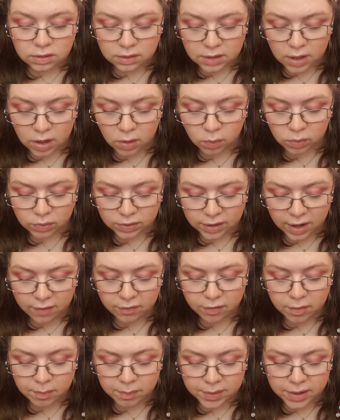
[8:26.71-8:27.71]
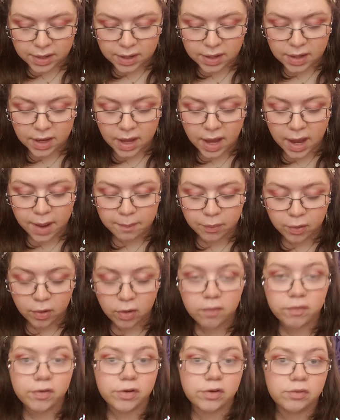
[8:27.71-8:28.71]
there will never be a
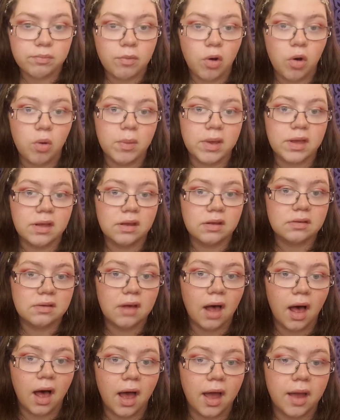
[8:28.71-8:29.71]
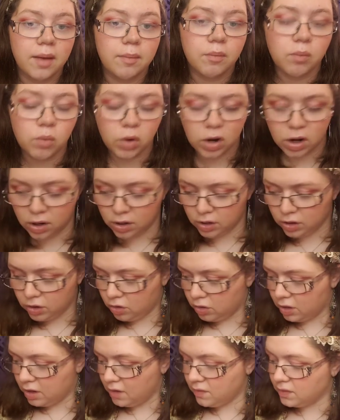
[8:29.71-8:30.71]
perfect moment in time where
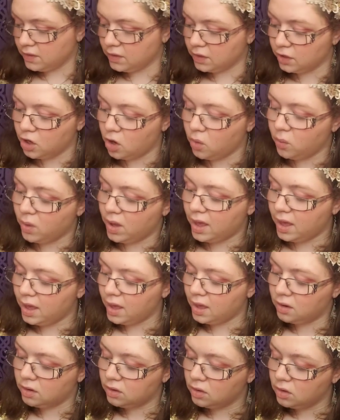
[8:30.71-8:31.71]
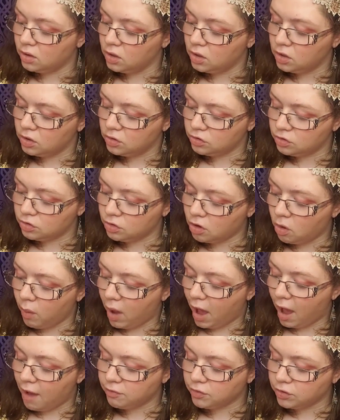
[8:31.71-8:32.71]
you're given the go ahead to
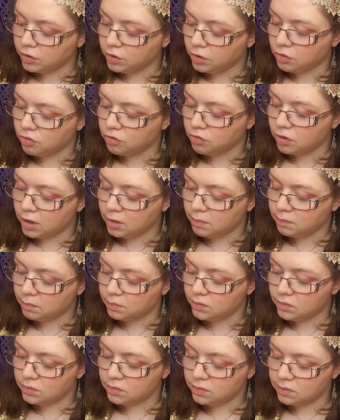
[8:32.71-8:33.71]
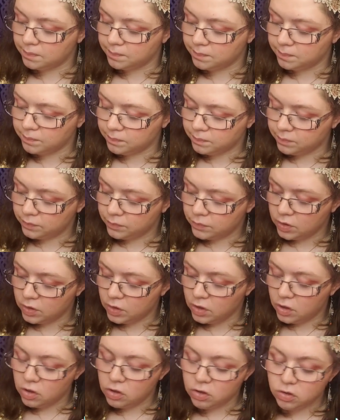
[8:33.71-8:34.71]
go after your dreams.
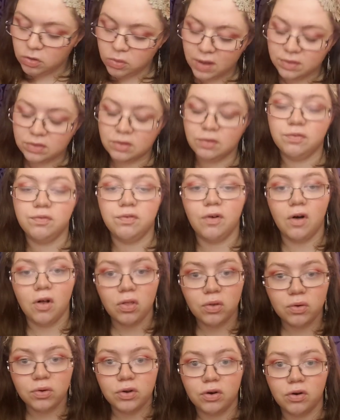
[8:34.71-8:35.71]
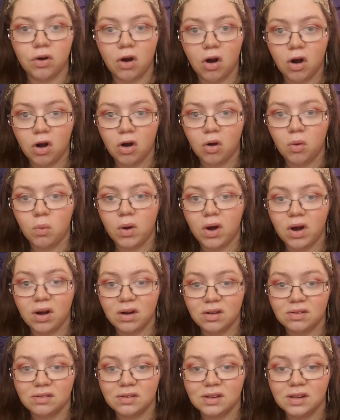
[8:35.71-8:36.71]
You have to follow your heart where
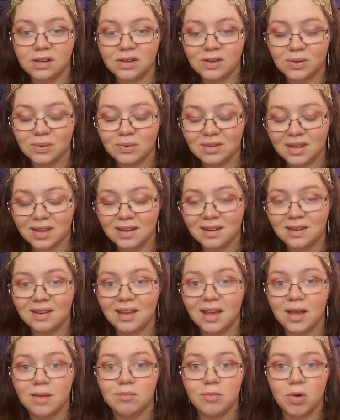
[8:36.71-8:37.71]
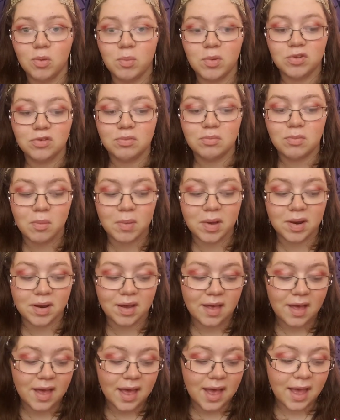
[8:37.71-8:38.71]
it is leading you day to day, moment to
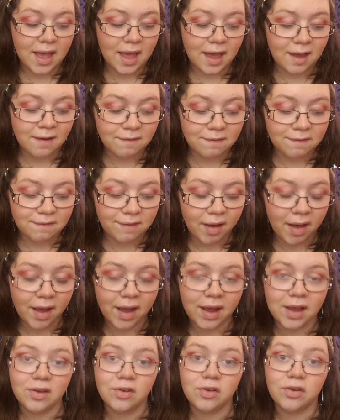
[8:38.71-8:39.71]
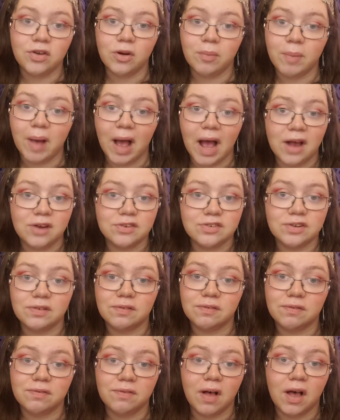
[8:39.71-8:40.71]
moment, and find your
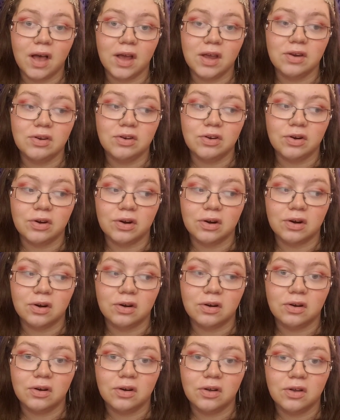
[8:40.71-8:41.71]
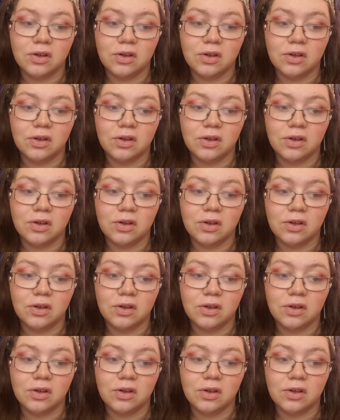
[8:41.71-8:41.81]
passion, find your